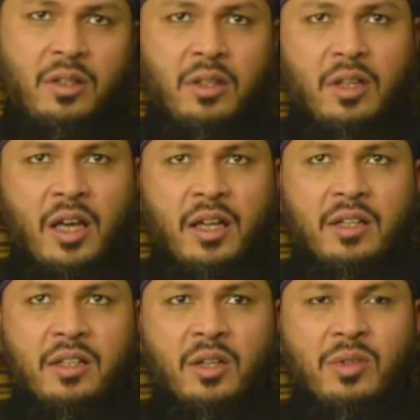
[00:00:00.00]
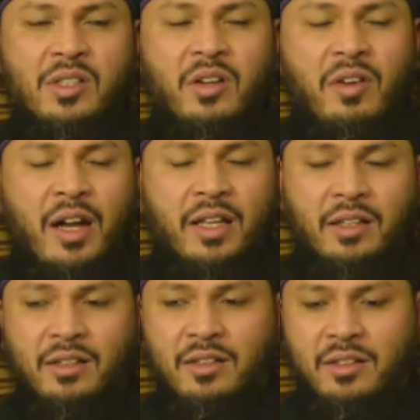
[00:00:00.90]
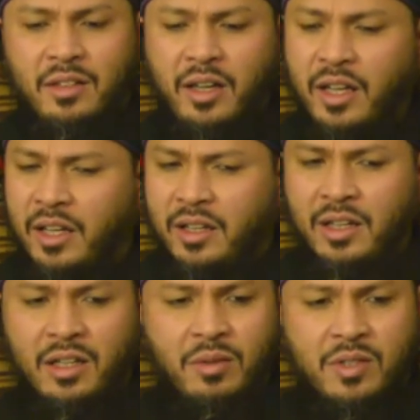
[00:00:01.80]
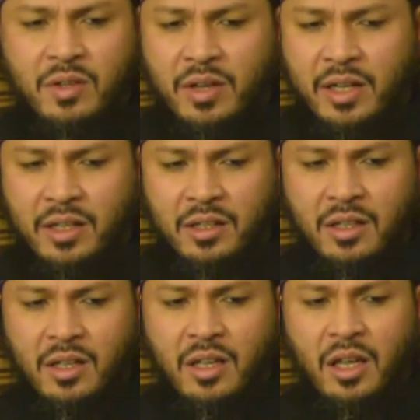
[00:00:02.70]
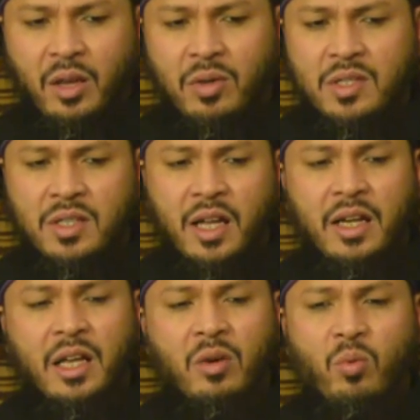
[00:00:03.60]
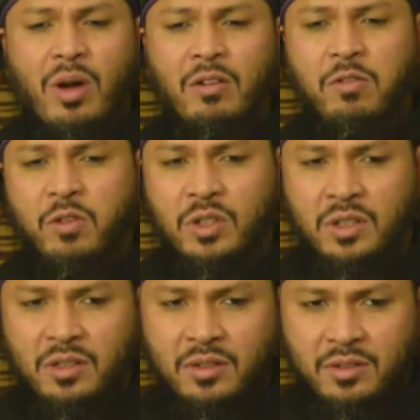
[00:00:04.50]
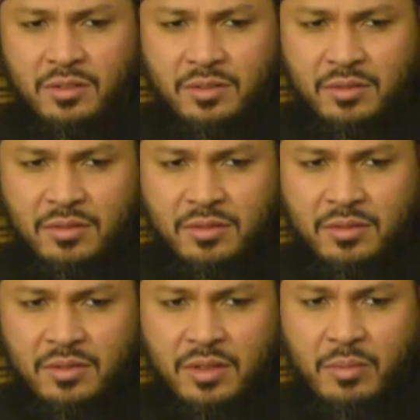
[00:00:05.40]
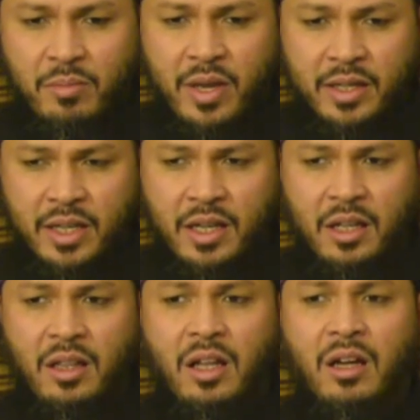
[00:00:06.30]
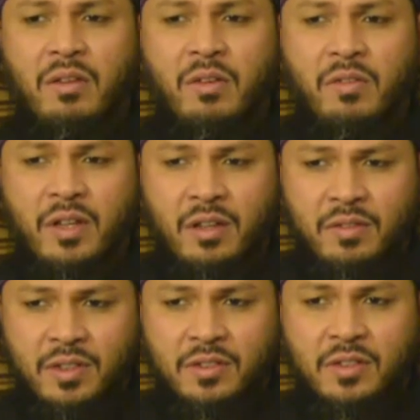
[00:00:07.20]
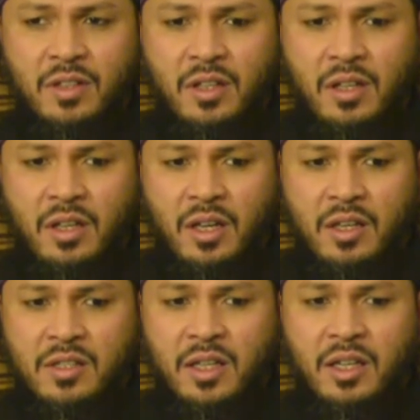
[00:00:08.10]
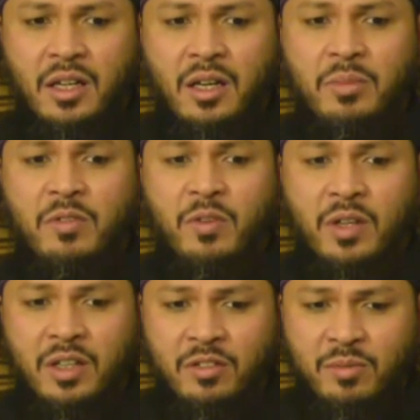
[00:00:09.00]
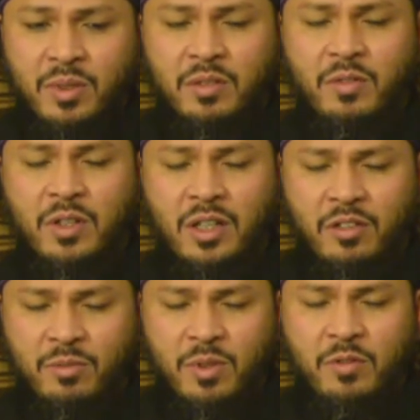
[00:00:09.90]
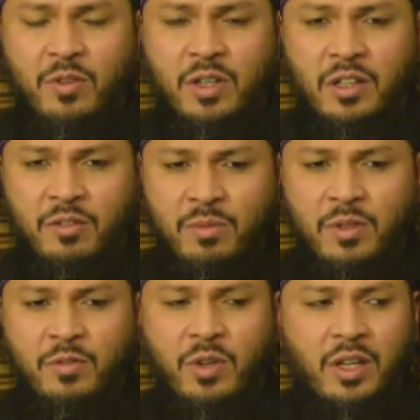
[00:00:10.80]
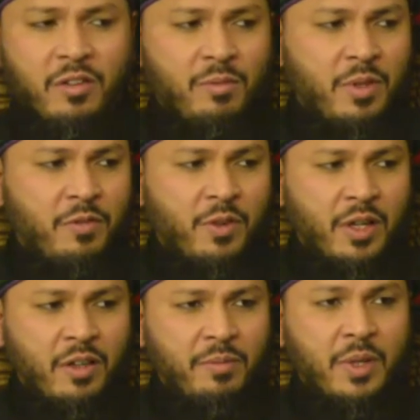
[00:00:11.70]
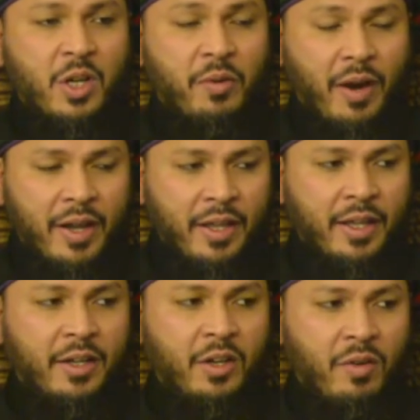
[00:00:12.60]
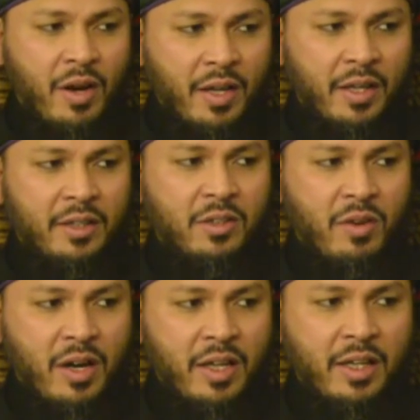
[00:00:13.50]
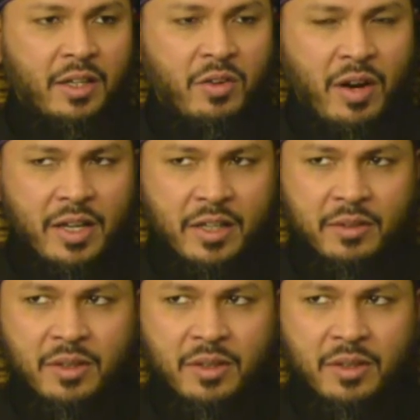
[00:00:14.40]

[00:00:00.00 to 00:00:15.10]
And he was crying. Day and night he was crying. He was standing on one foot, begging Allah for forgiveness and saying, Ya Rabbi, forgive me, forgive me, forgive me, forgive me, forgive me, crying and crying and crying and crying.